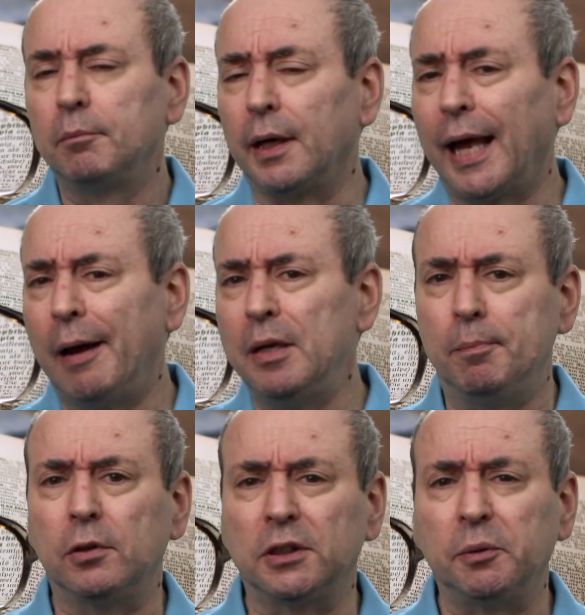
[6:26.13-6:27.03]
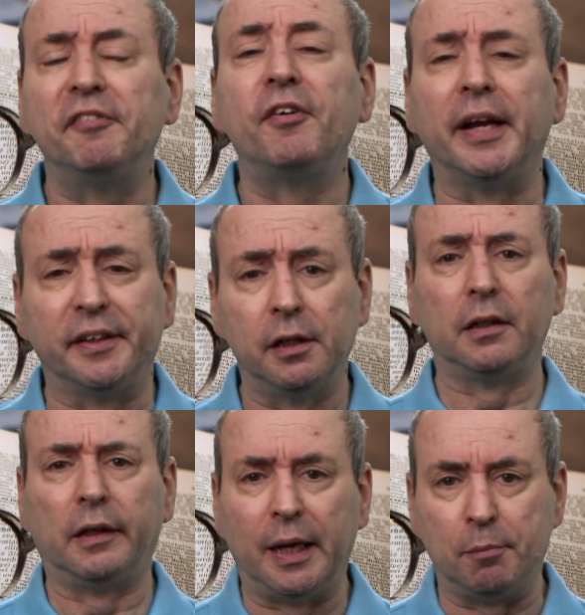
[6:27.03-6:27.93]
But how many books do we find in a
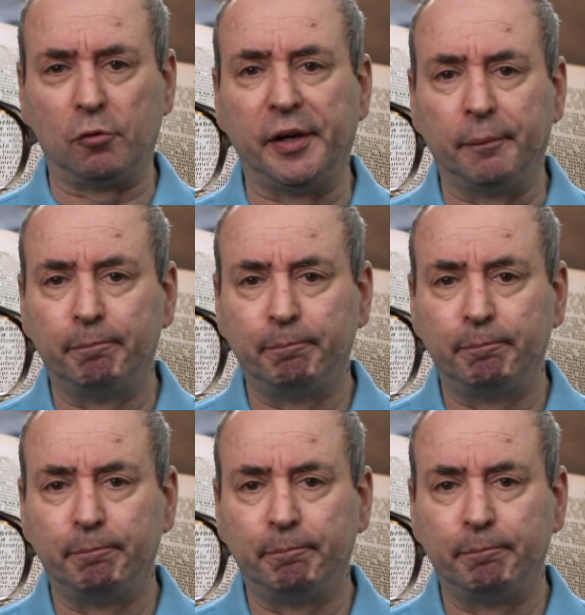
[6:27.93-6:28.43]
library?